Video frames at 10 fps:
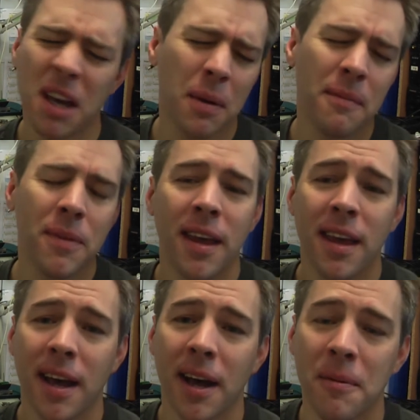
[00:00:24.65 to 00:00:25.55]
Anyway,
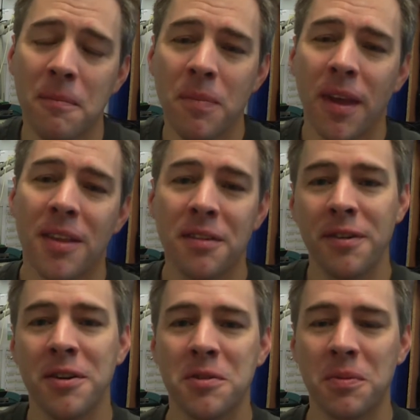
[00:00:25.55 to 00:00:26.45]
the
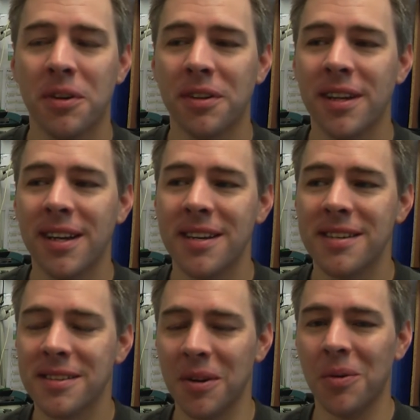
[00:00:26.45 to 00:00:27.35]
first one
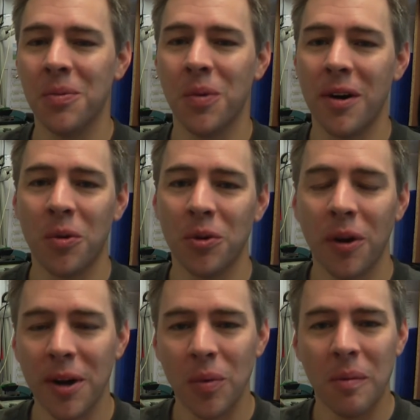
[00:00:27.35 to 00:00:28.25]
is that we're all
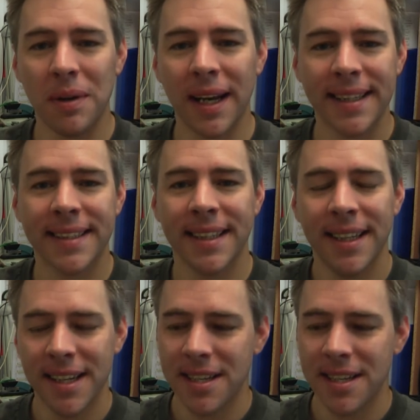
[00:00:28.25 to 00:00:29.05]
not in one place,